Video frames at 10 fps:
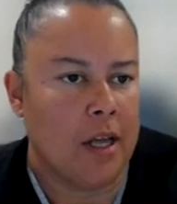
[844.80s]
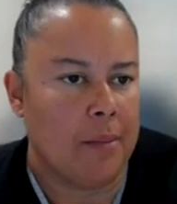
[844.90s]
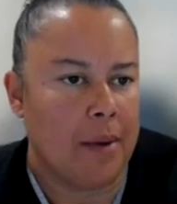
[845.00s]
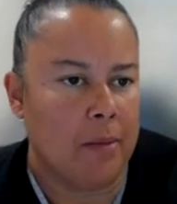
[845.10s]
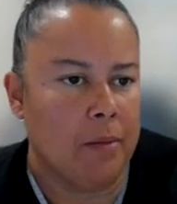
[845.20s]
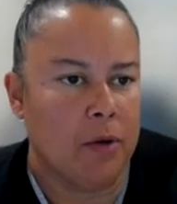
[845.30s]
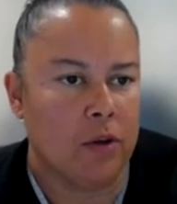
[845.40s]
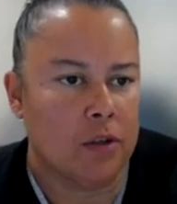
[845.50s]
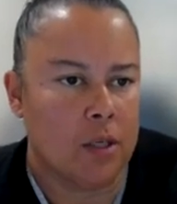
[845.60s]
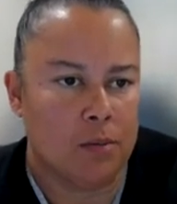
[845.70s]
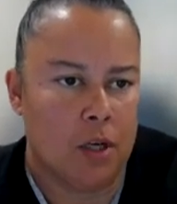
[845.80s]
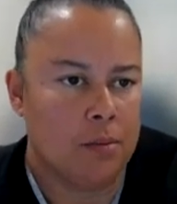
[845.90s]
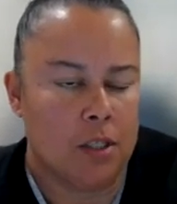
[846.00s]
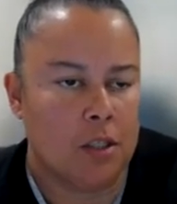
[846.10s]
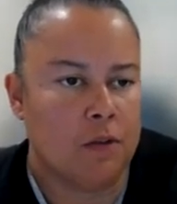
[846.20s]
that baby, because
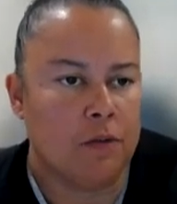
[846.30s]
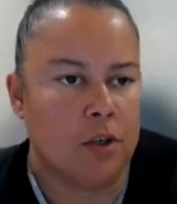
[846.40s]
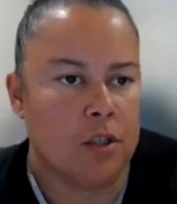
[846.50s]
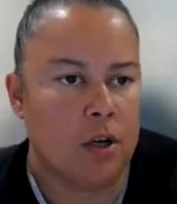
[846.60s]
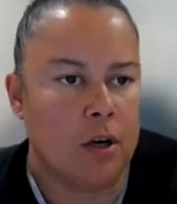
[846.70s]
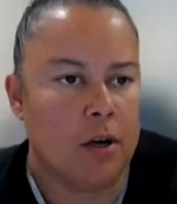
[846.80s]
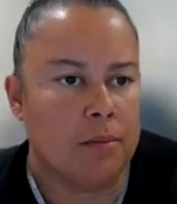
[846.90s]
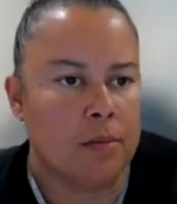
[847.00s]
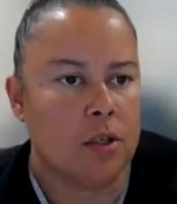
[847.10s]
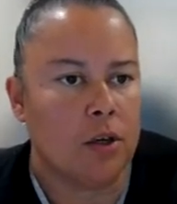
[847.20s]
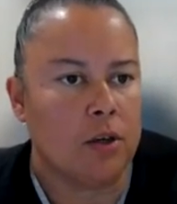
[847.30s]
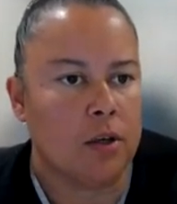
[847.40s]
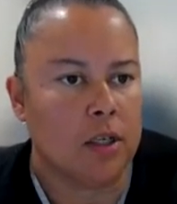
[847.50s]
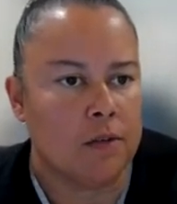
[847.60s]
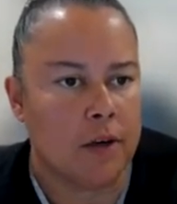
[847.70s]
sometimes it's the first time, so
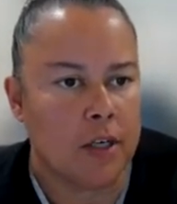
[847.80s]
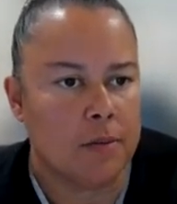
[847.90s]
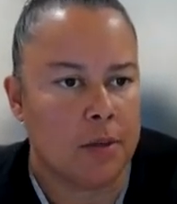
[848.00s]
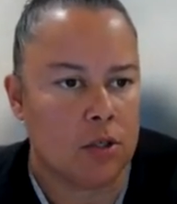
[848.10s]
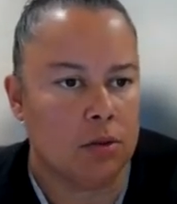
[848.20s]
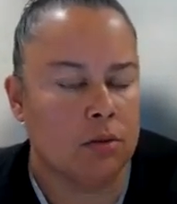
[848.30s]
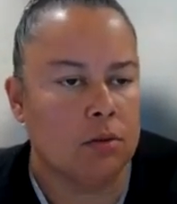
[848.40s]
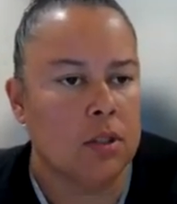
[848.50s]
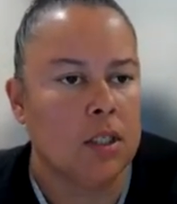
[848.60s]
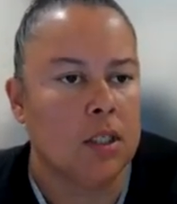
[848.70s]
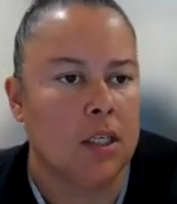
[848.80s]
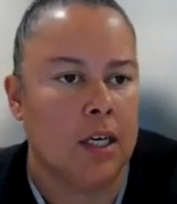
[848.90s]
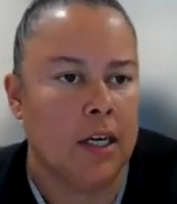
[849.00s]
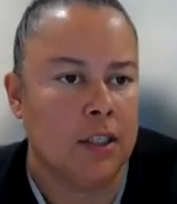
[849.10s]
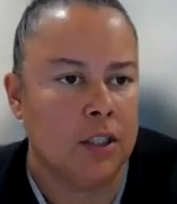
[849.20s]
it's very special,
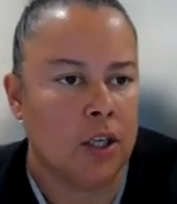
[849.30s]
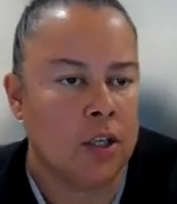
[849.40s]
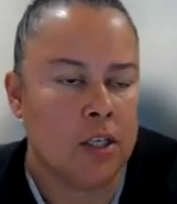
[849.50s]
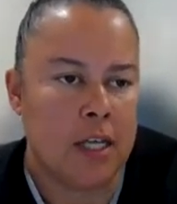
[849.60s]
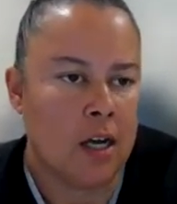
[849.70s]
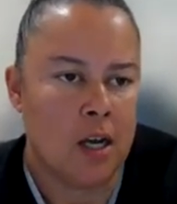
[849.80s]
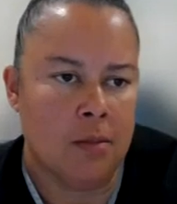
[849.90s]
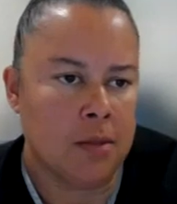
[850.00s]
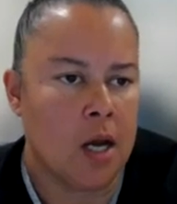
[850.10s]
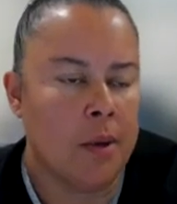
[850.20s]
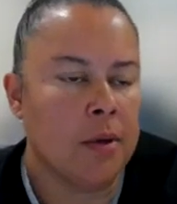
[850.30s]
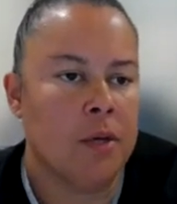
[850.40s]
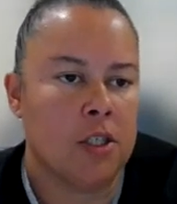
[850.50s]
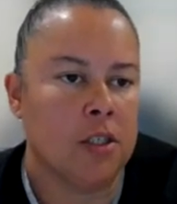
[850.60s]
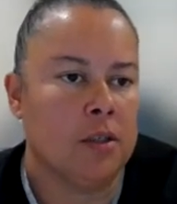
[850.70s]
and those outcomes can't be
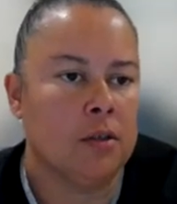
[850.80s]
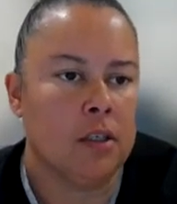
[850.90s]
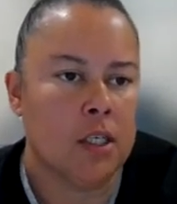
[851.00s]
measured.